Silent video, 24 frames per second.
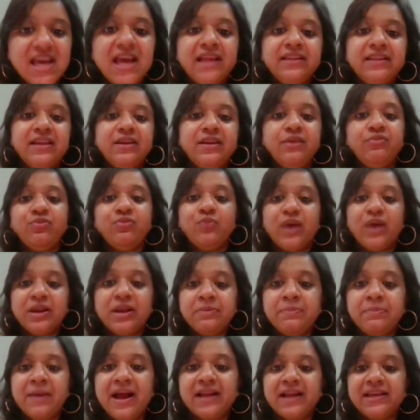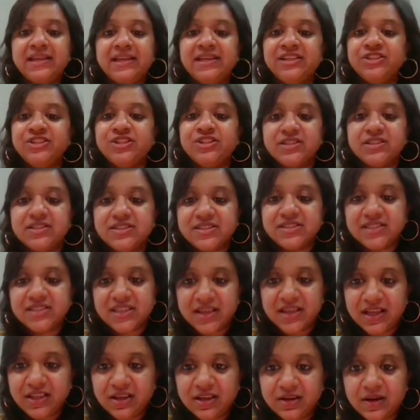that if one party injures the
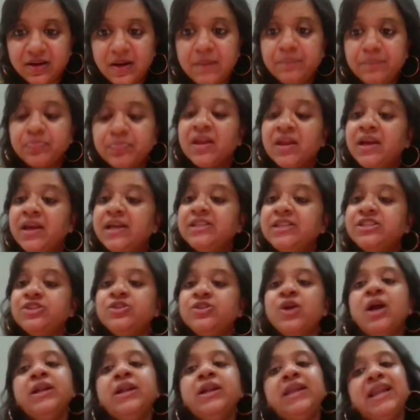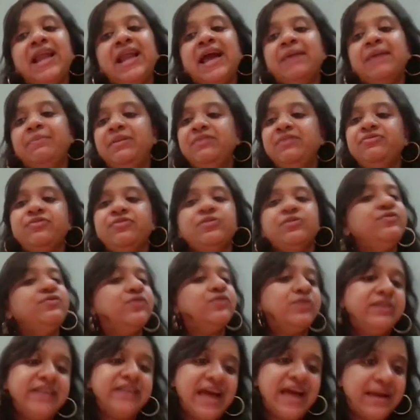other, it's not liable for
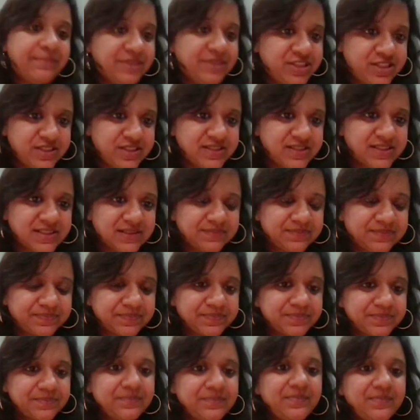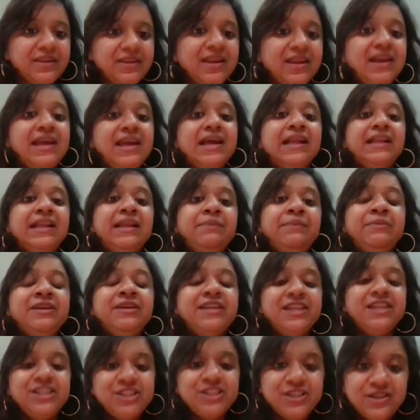full damages.
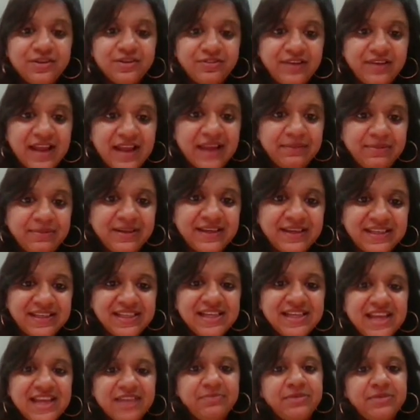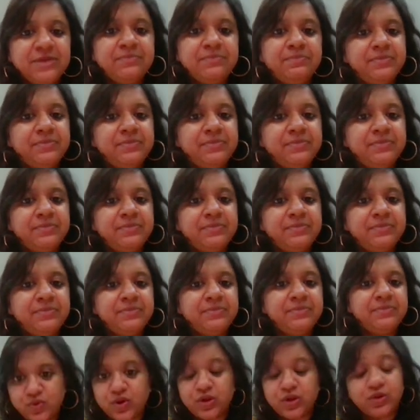Limitation of liability can be a bit hard to
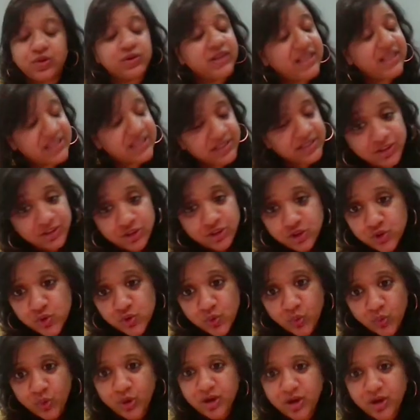swallow. That's true.